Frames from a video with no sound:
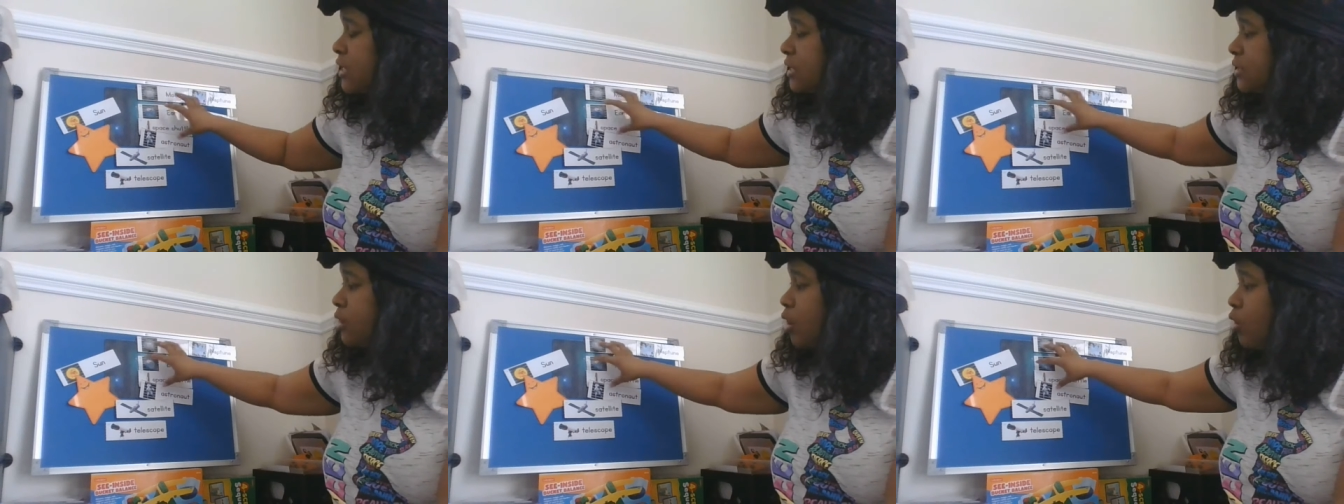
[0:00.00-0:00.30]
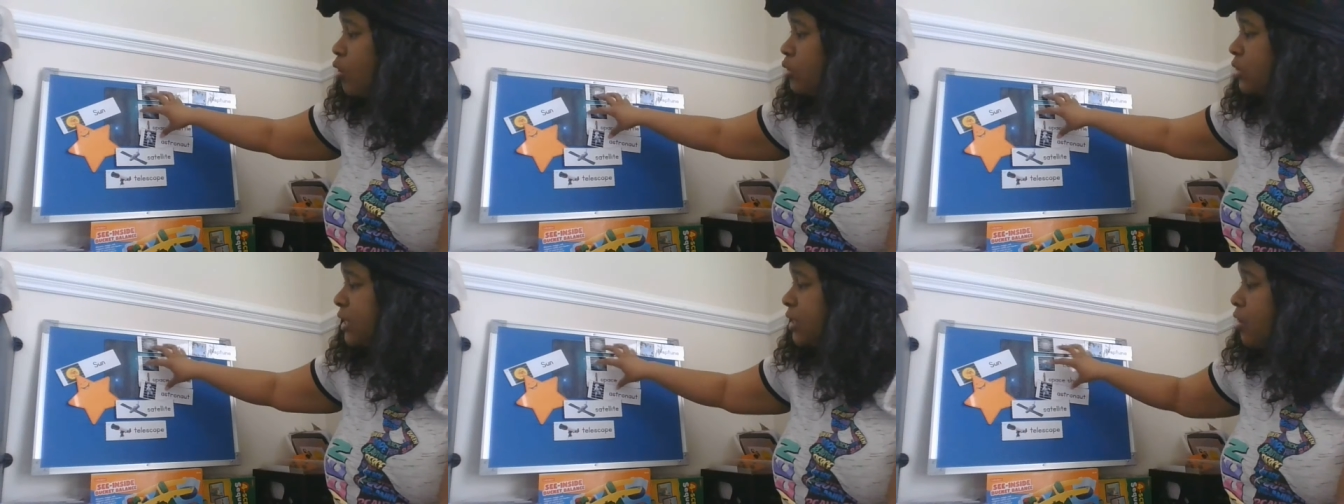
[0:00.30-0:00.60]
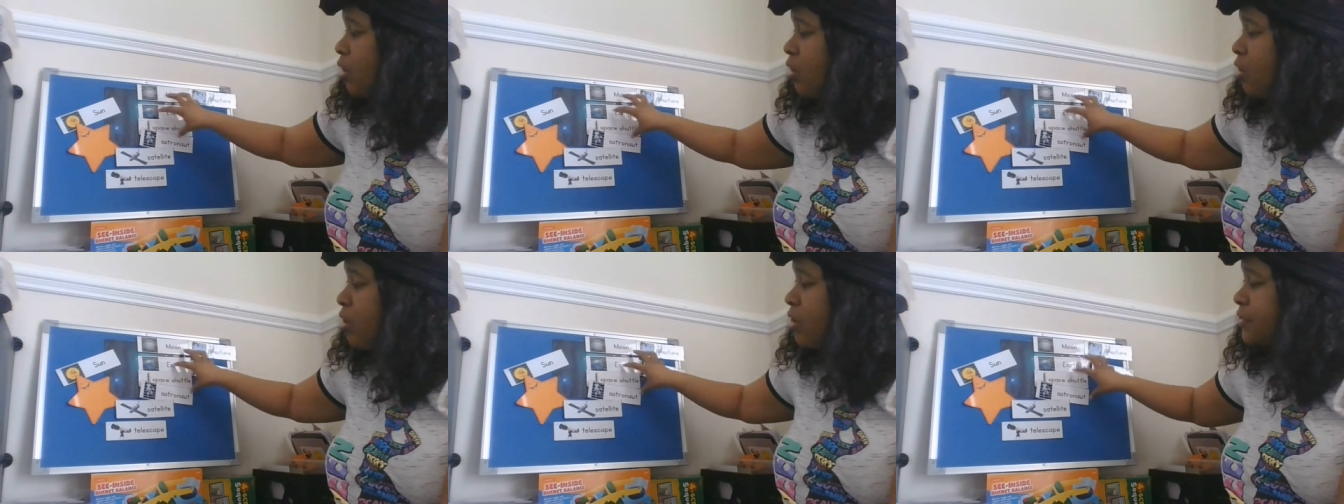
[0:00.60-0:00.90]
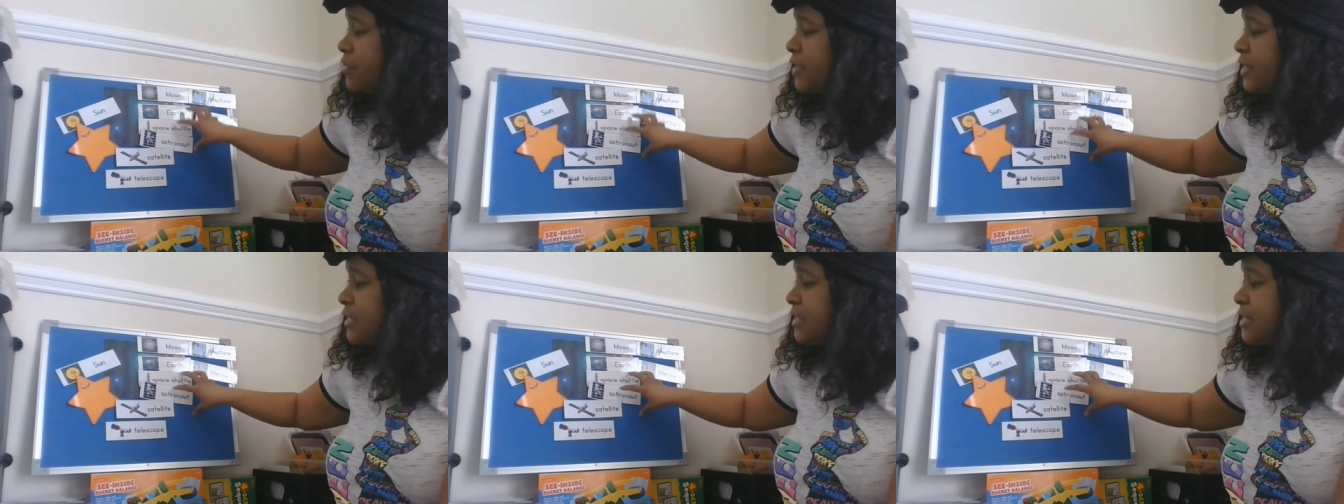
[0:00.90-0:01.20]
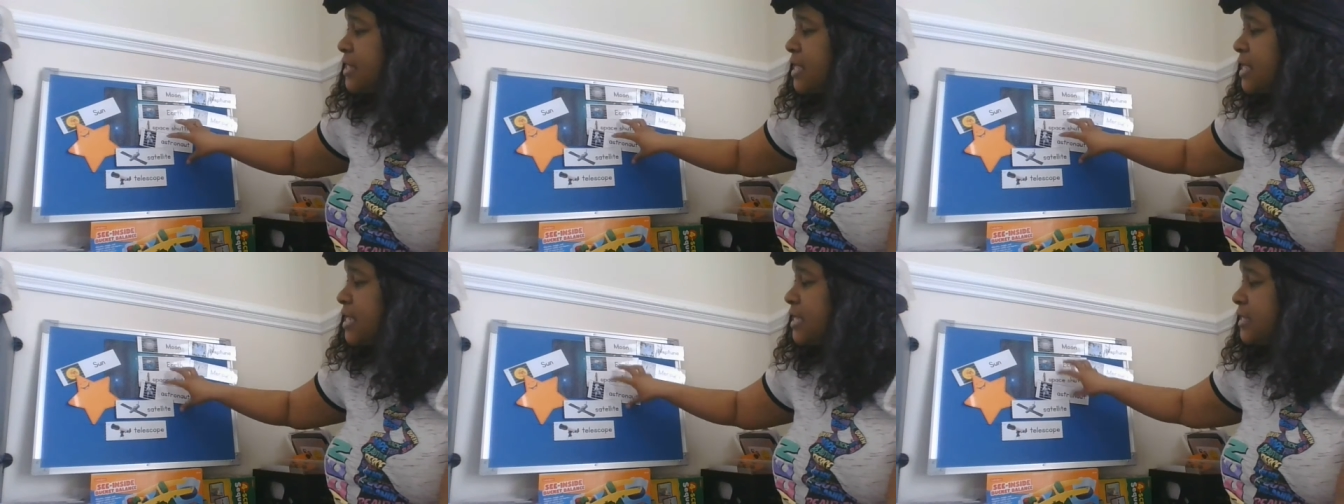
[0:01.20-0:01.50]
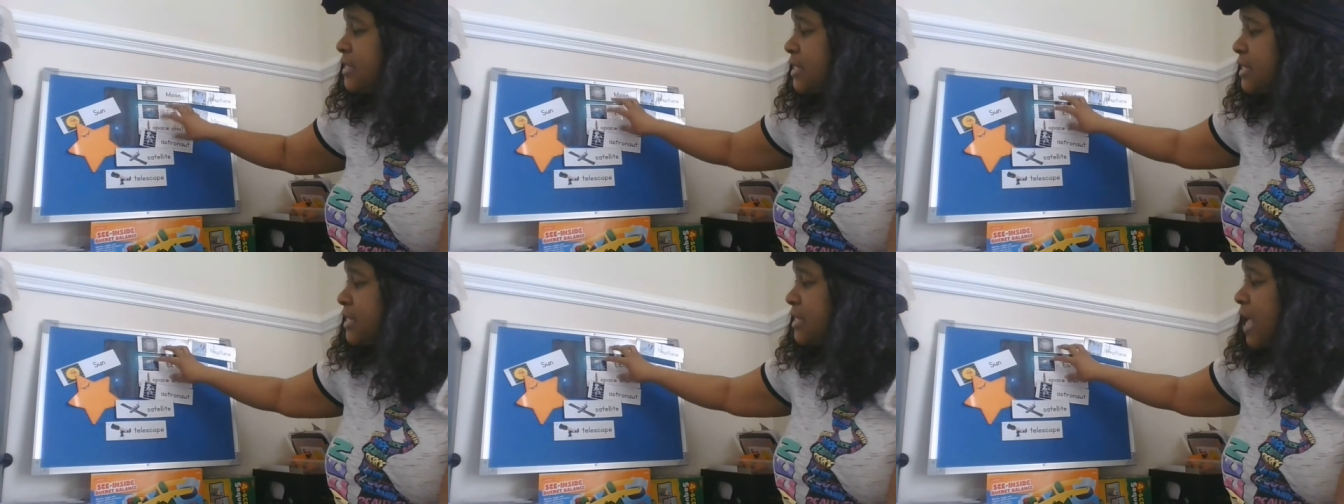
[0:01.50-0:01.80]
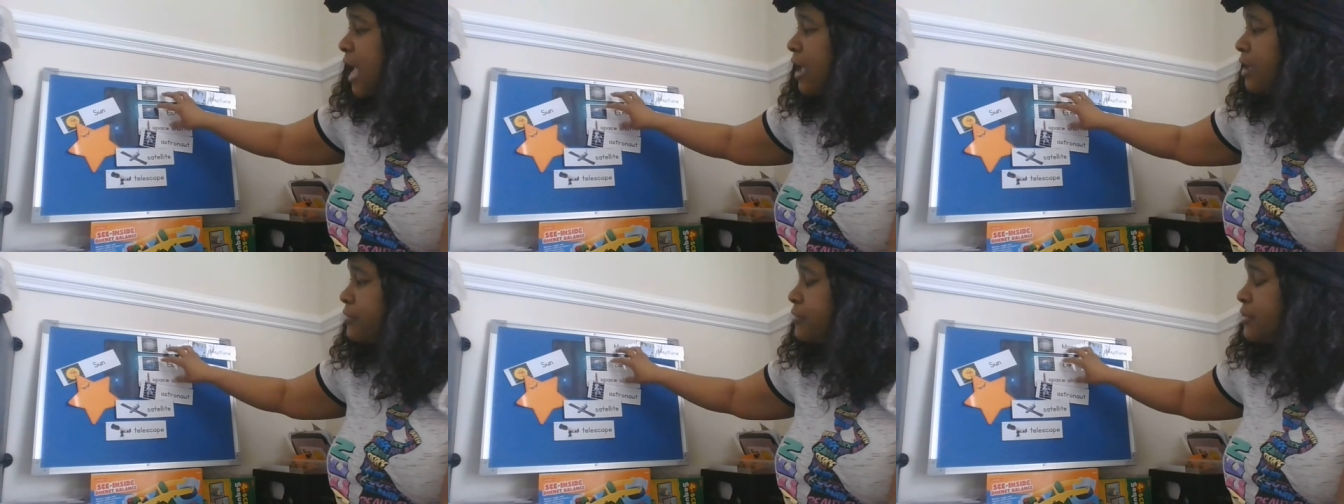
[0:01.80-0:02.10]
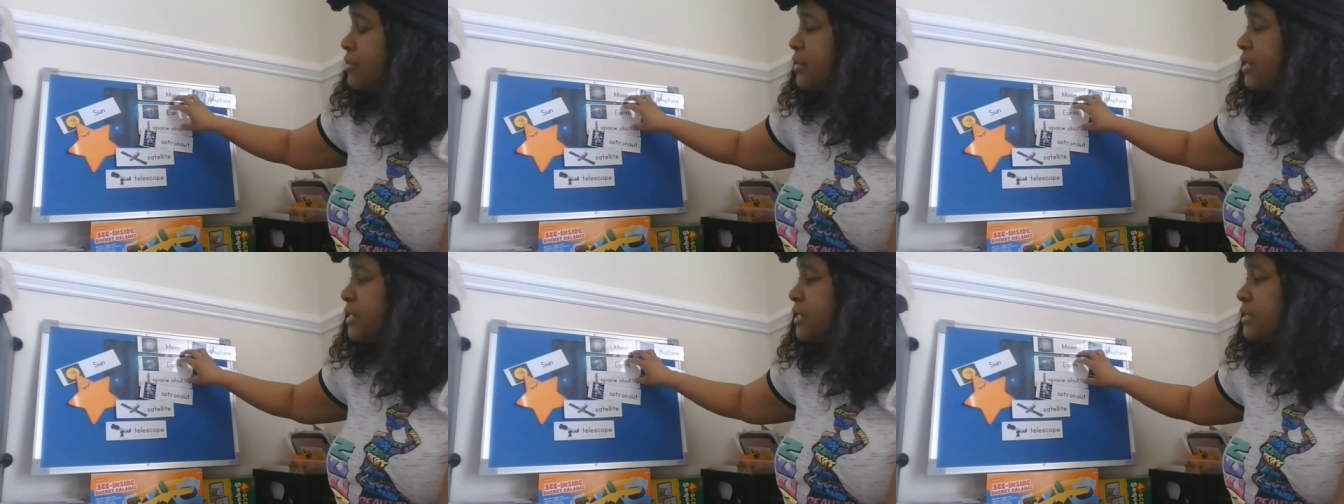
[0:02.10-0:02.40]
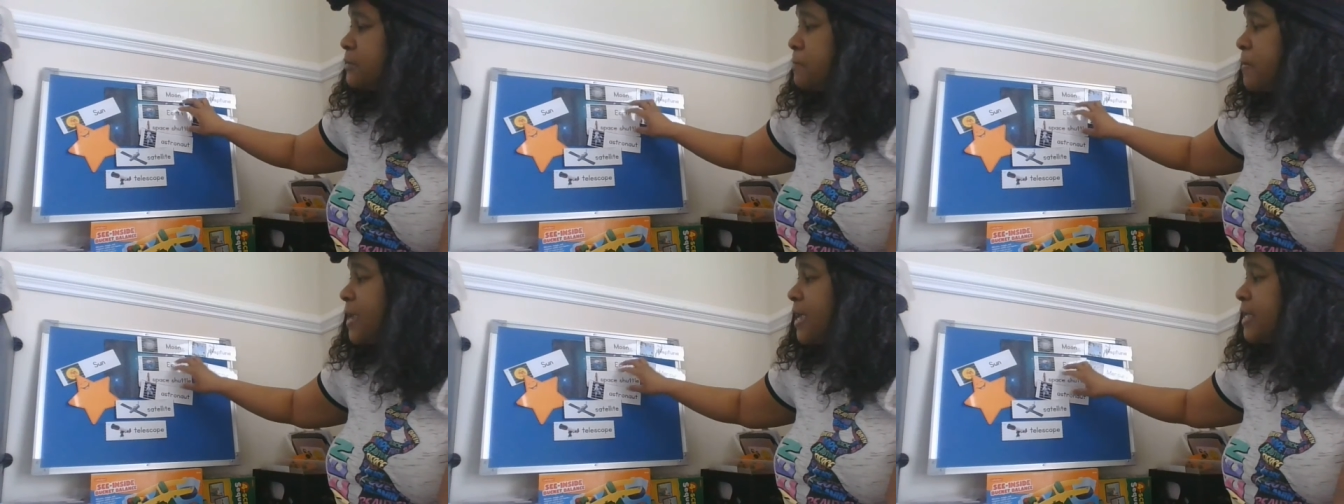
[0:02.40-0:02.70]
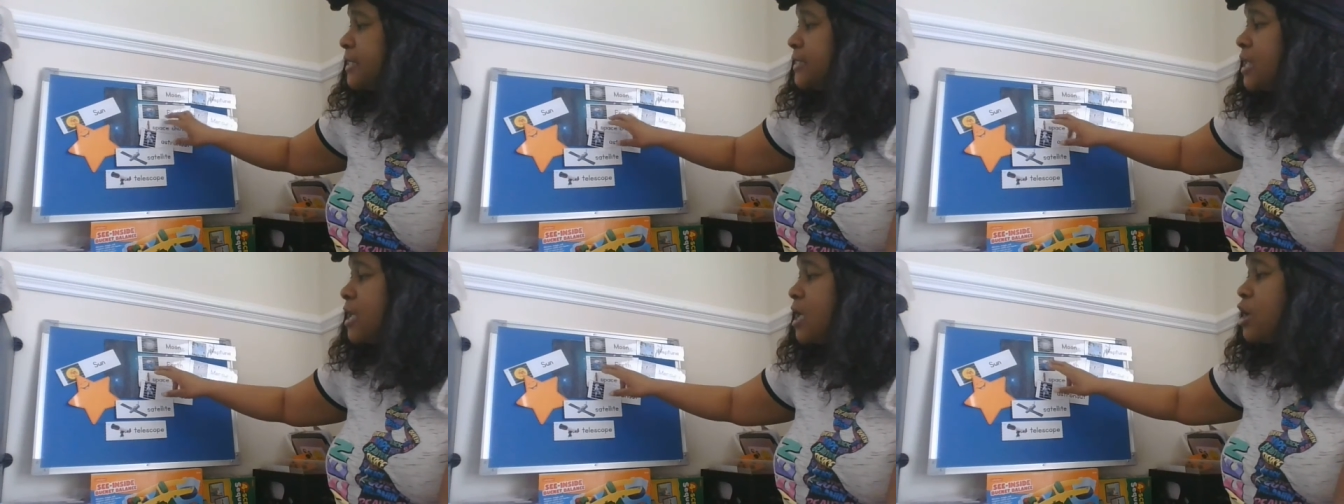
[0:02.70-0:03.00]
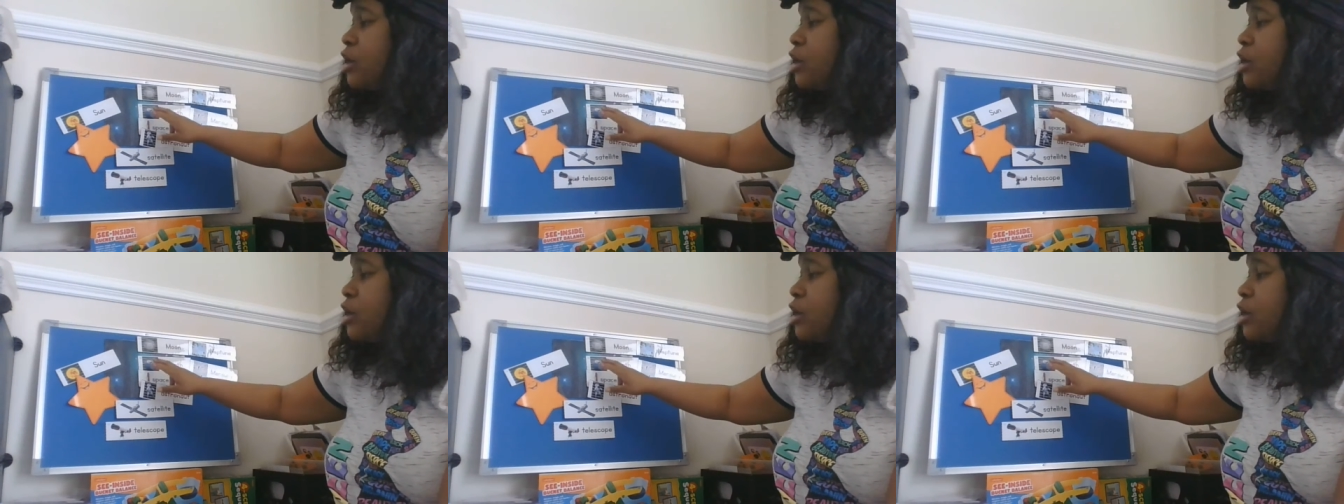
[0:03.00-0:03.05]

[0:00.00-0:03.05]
that's holding all these things out there in space.